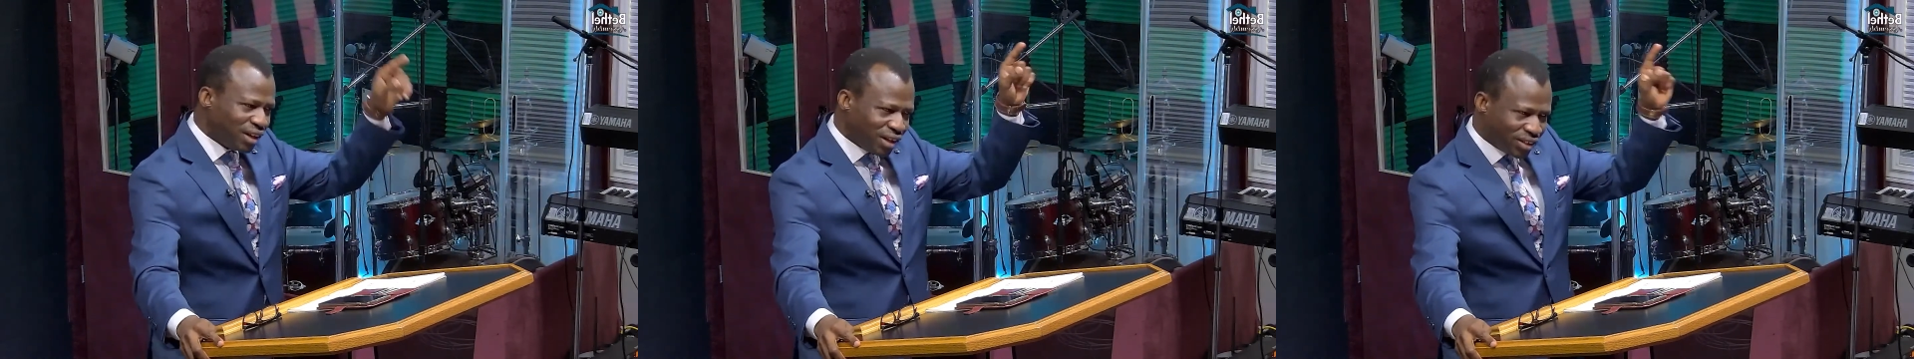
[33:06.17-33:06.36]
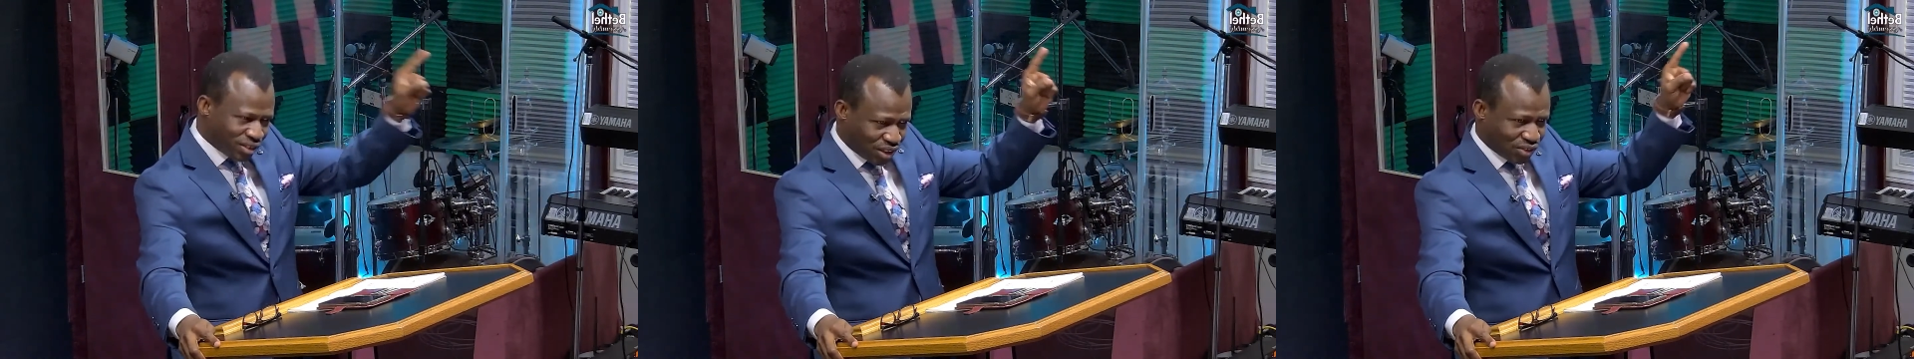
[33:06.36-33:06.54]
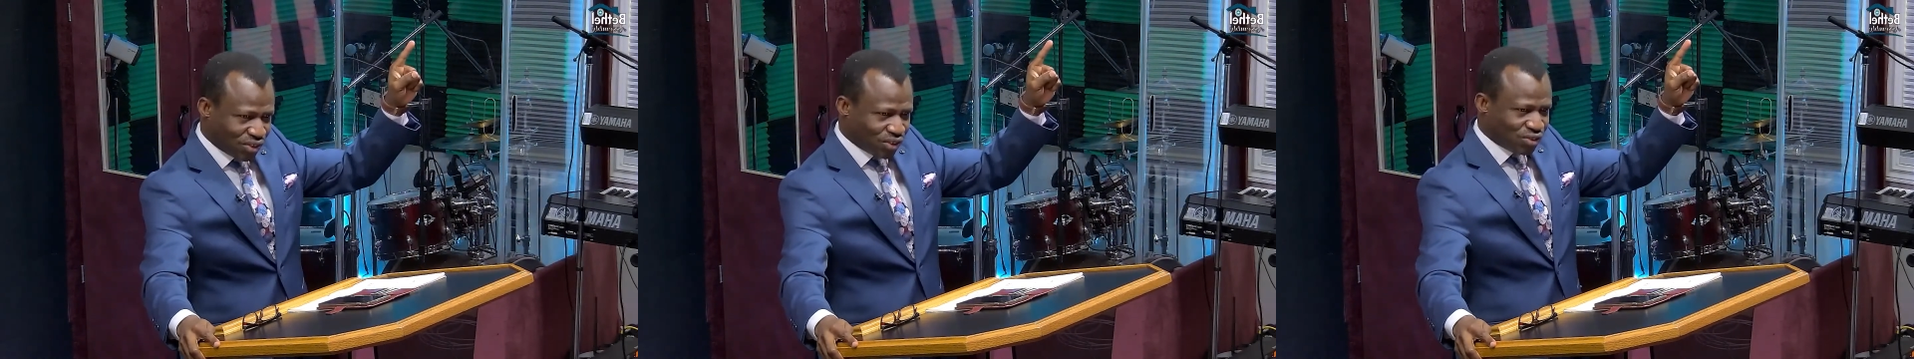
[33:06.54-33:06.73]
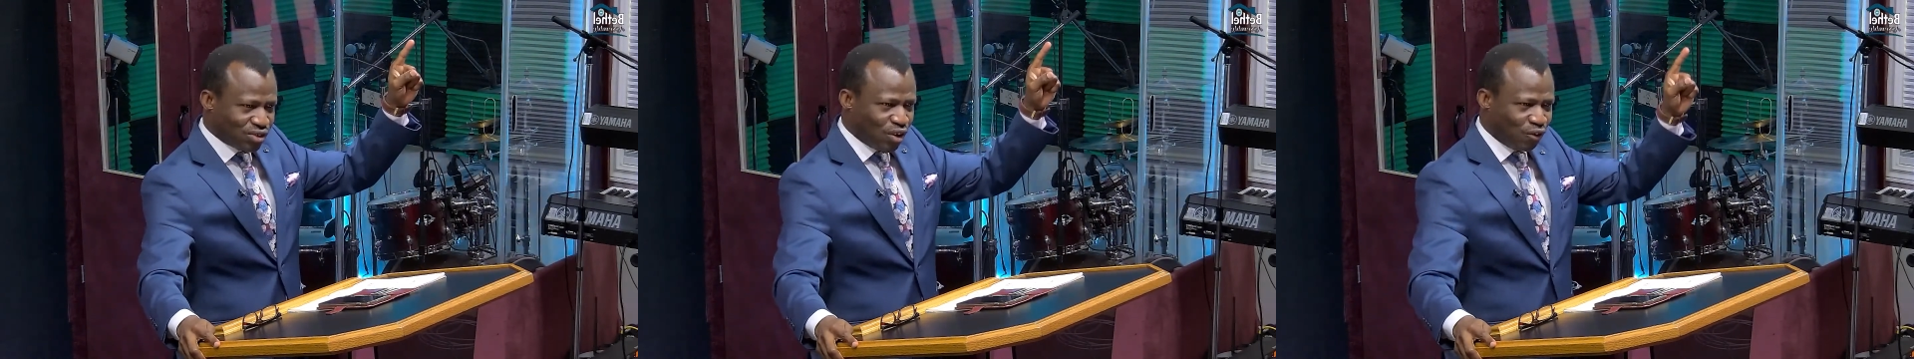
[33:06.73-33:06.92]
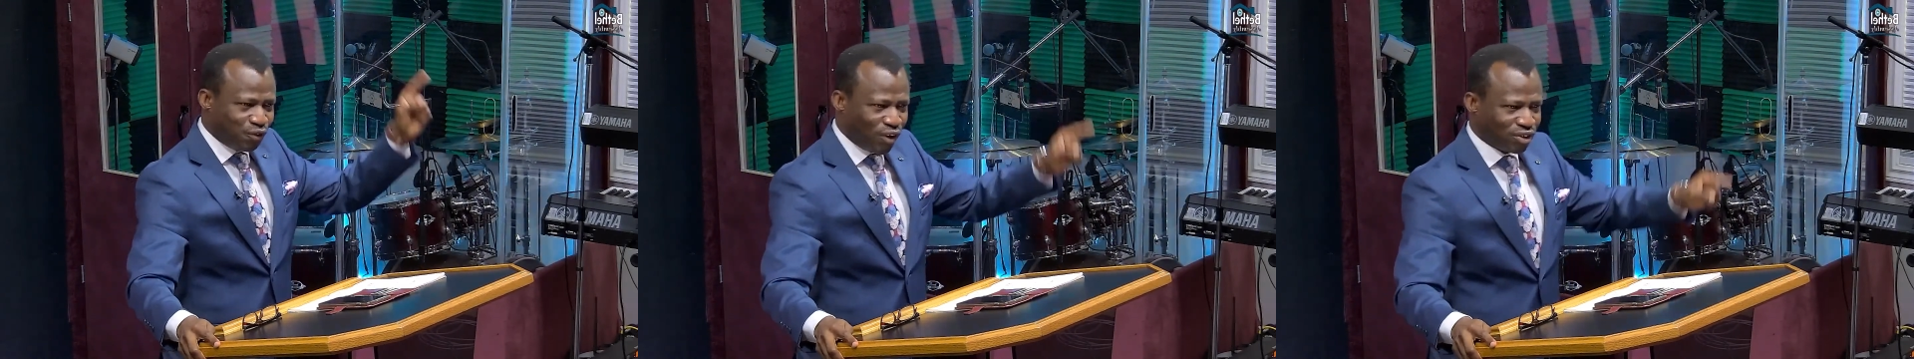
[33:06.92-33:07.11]
this is
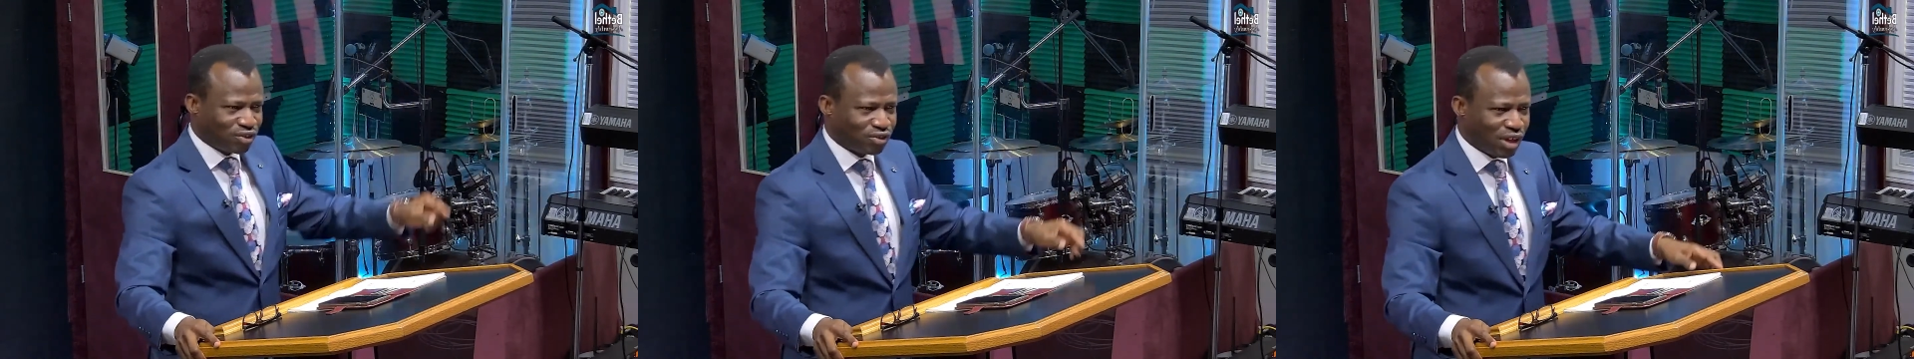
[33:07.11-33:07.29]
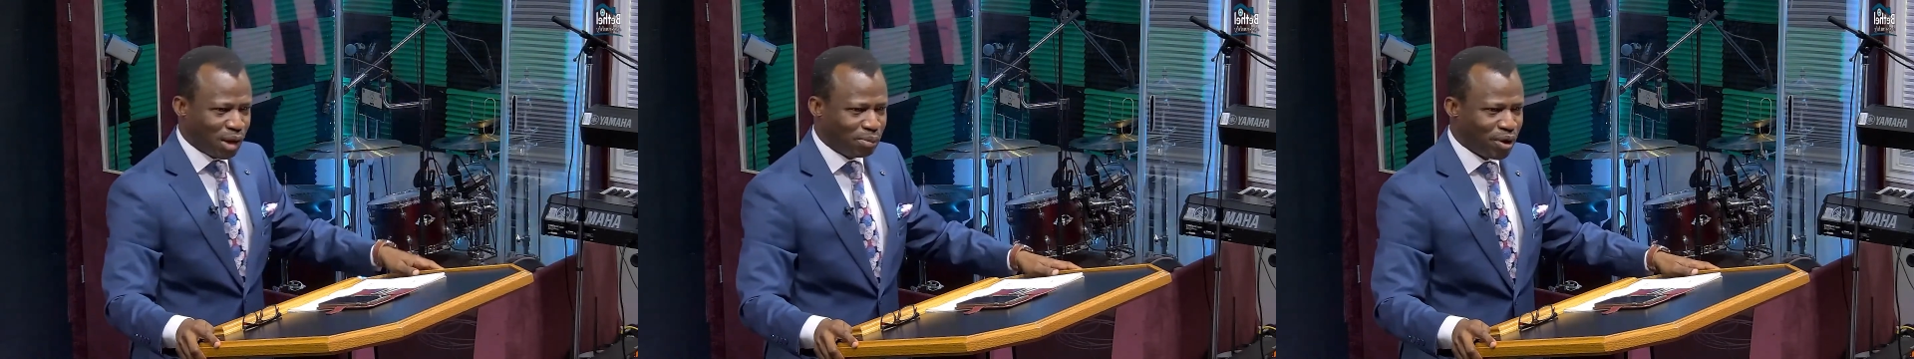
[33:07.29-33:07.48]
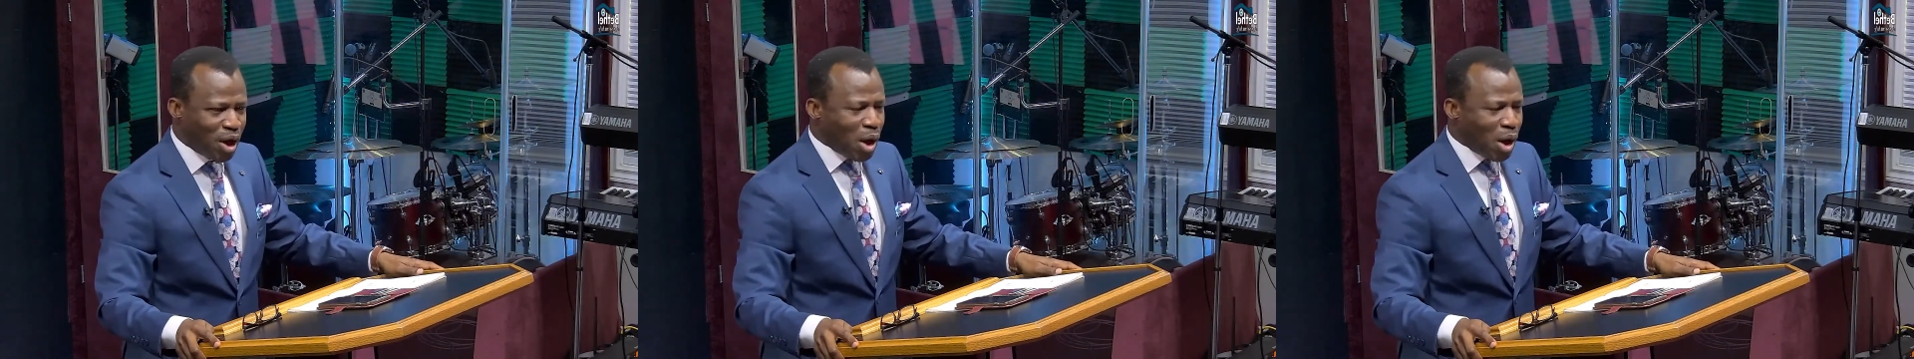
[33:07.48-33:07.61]
your first step.